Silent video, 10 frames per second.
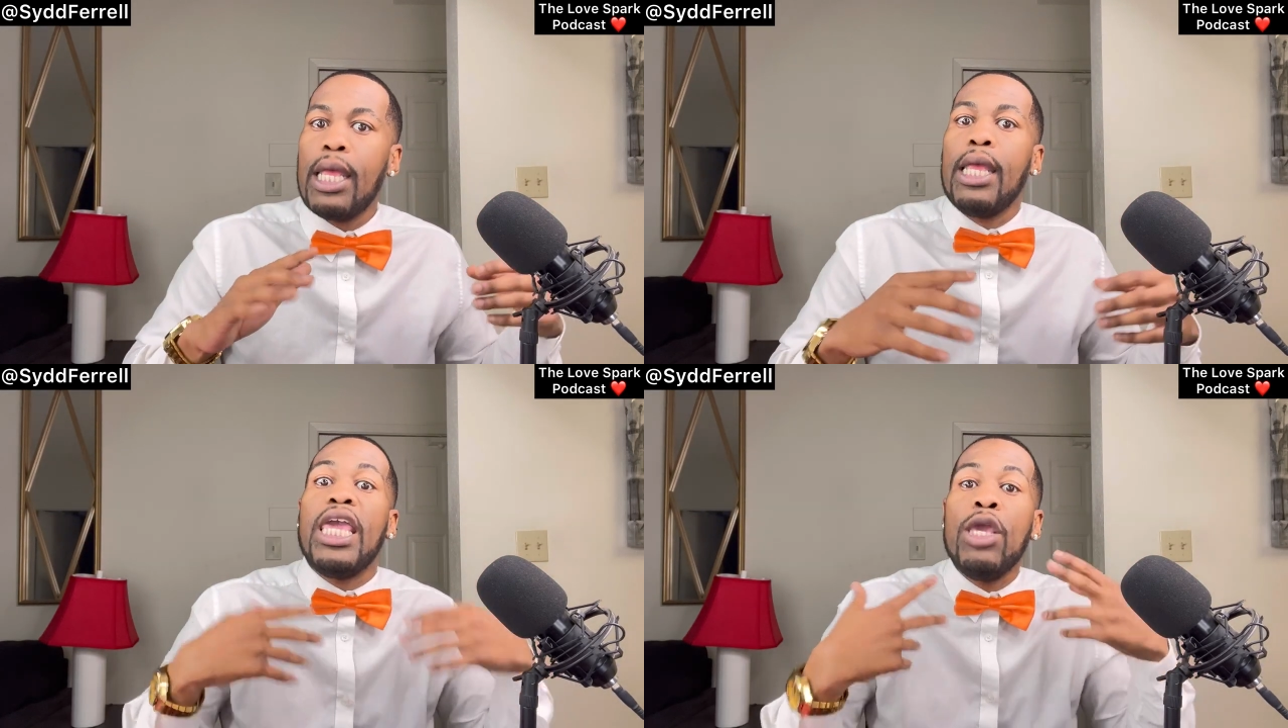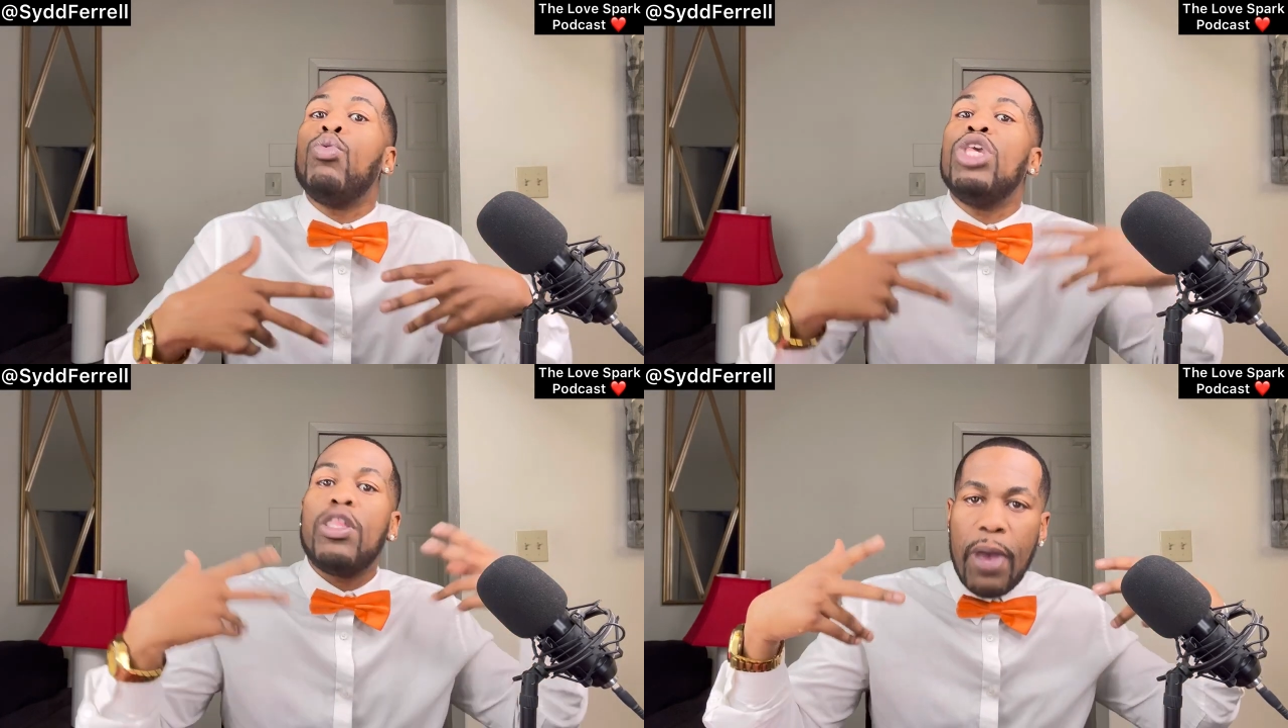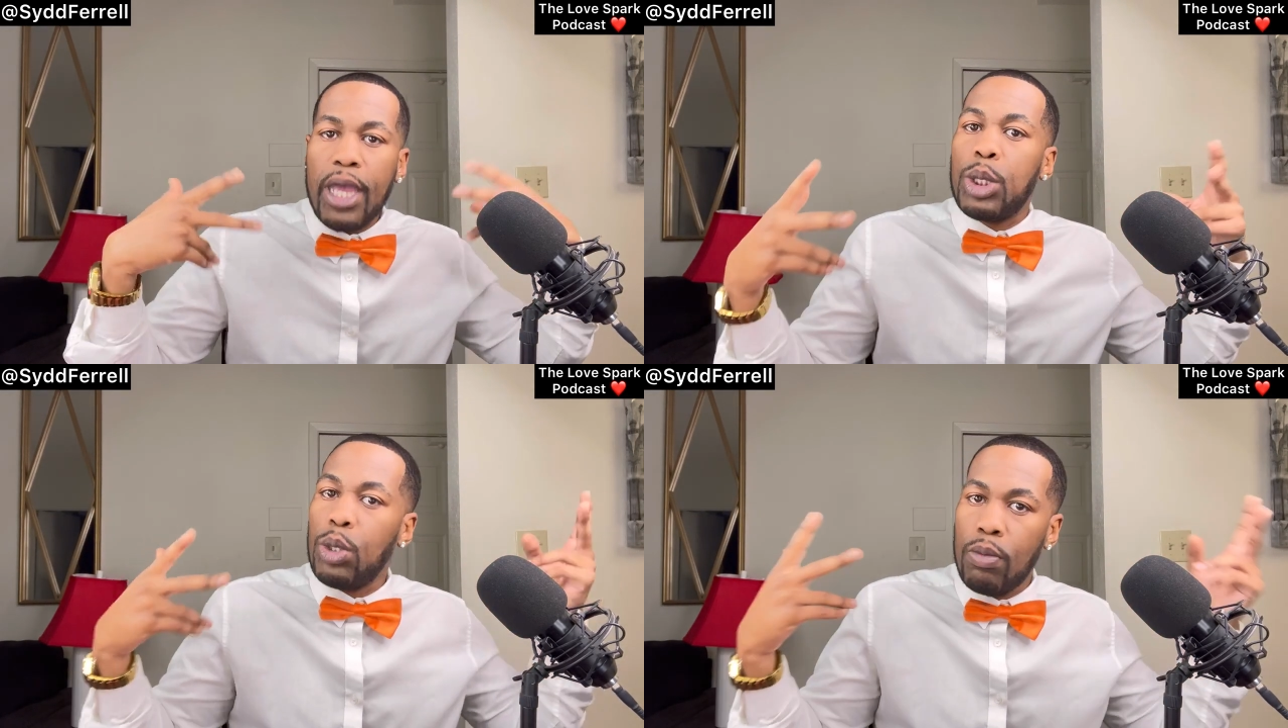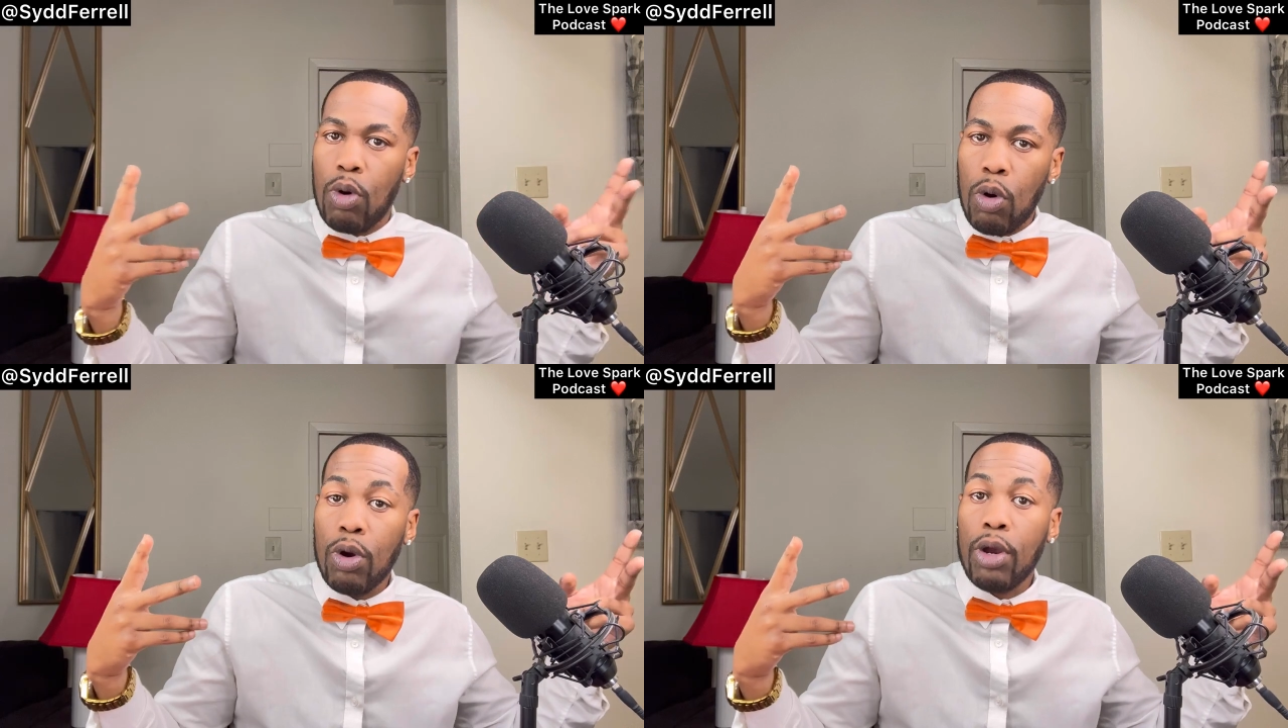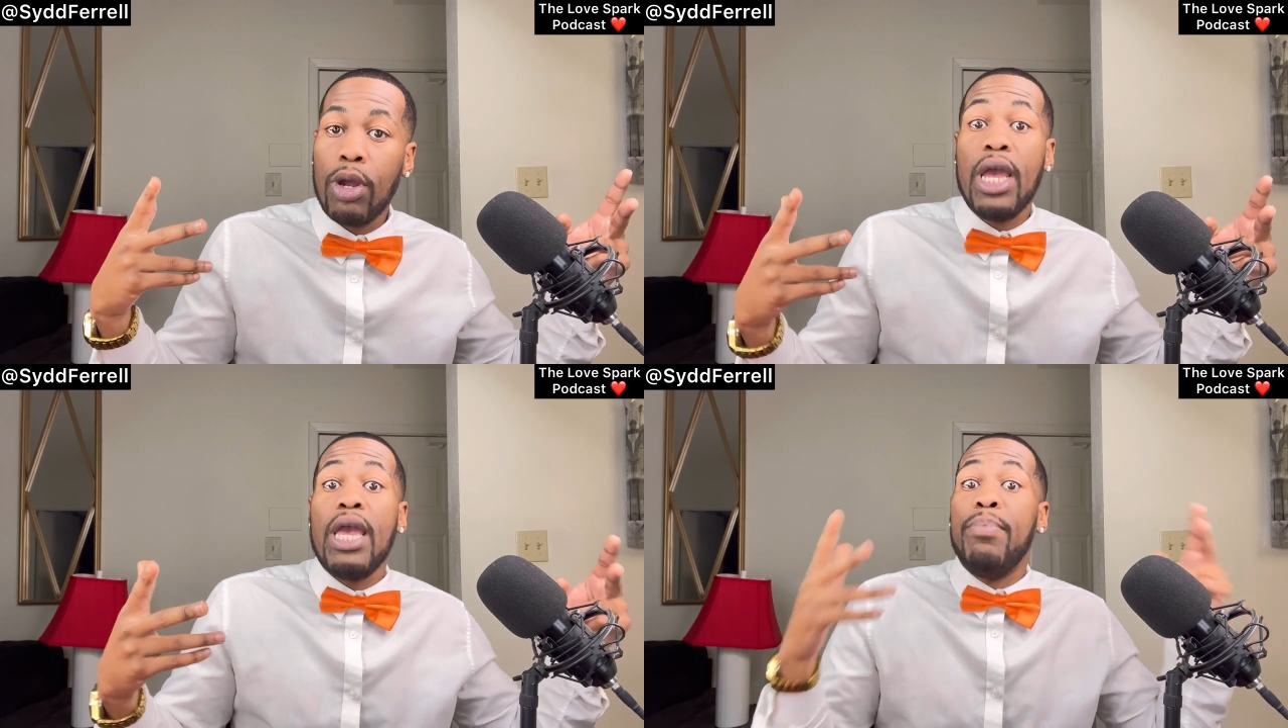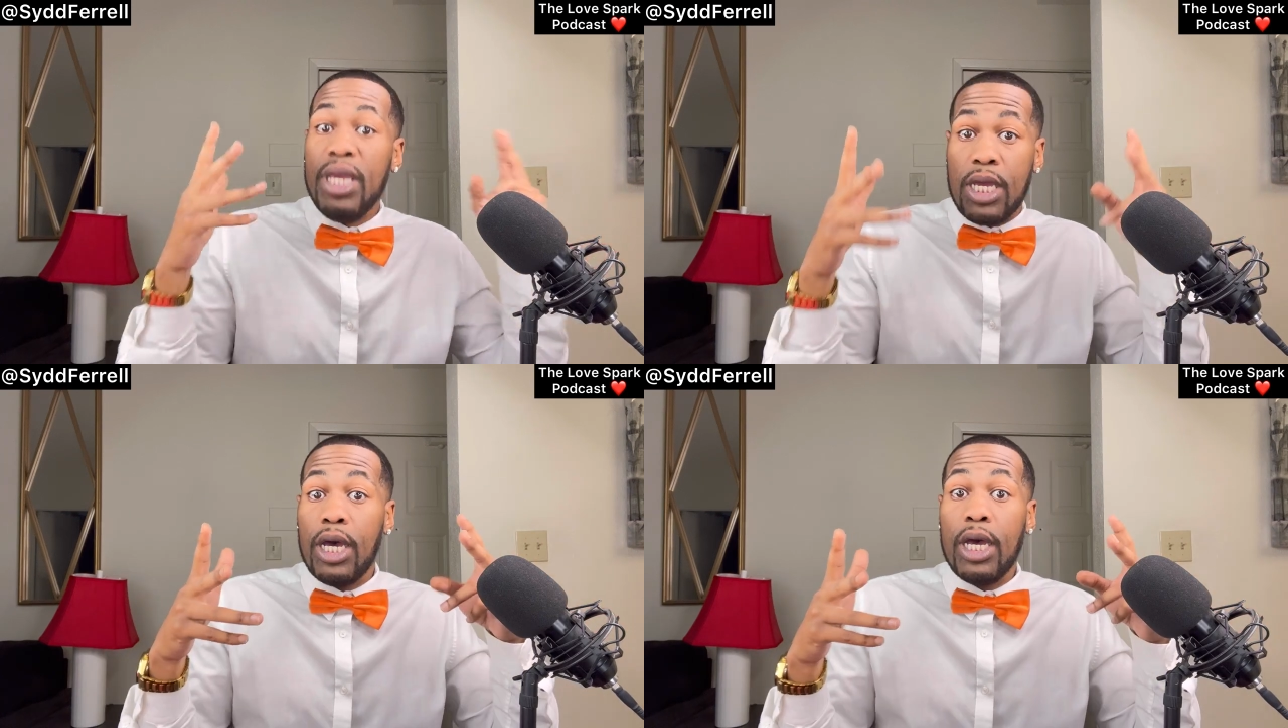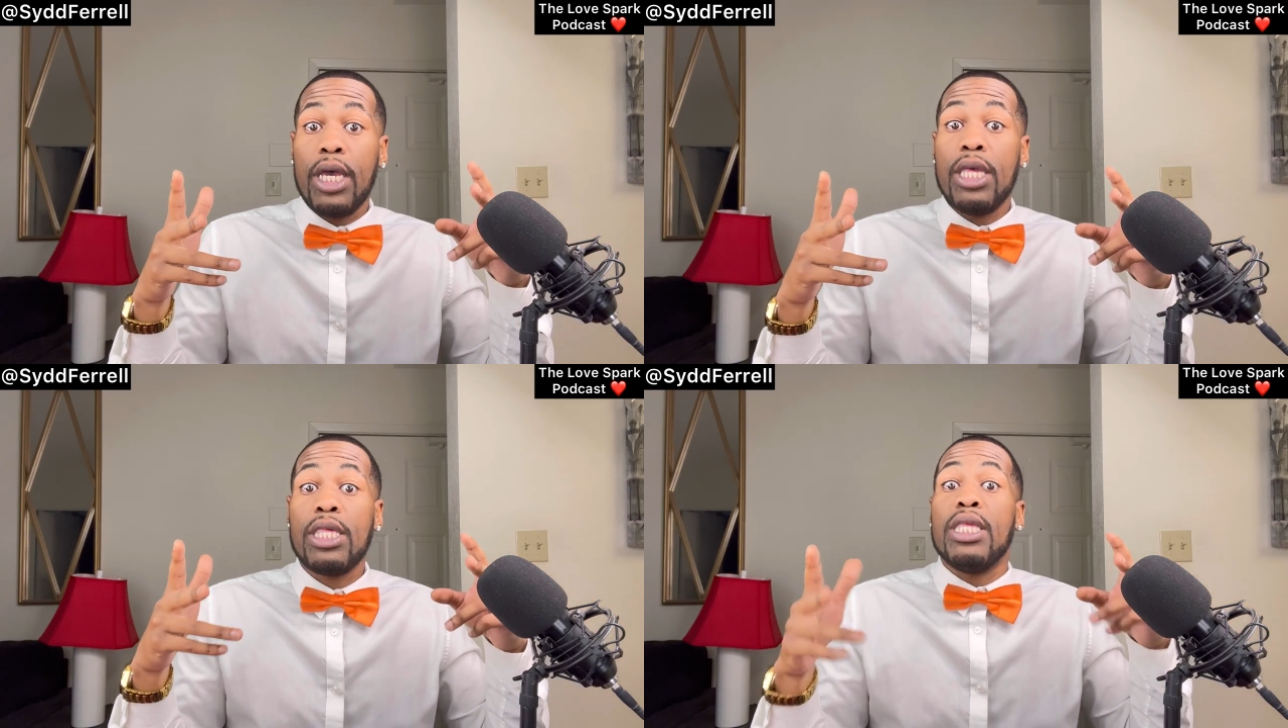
he respects you more because